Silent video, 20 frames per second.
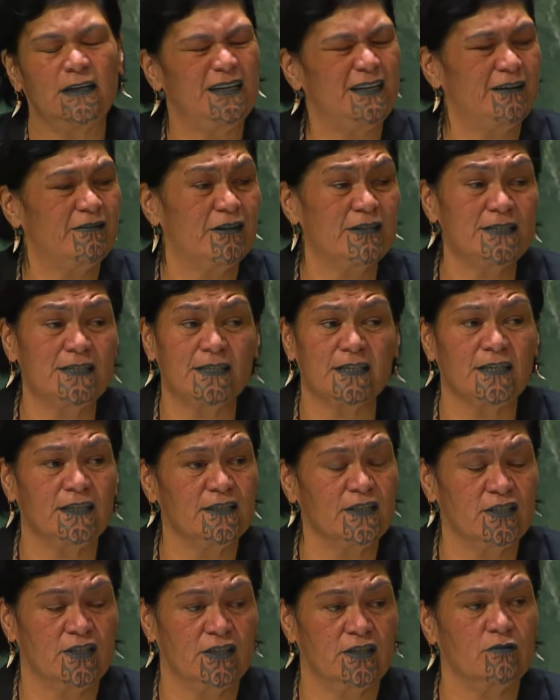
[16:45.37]
are under
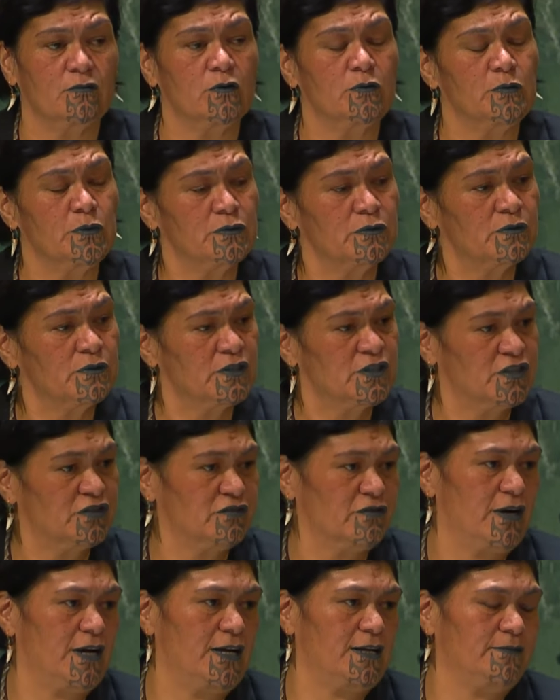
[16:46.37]
considerable
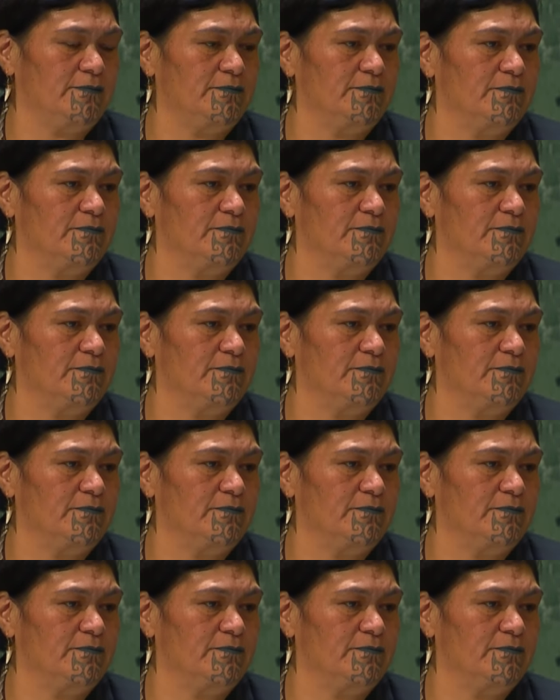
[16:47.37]
strain.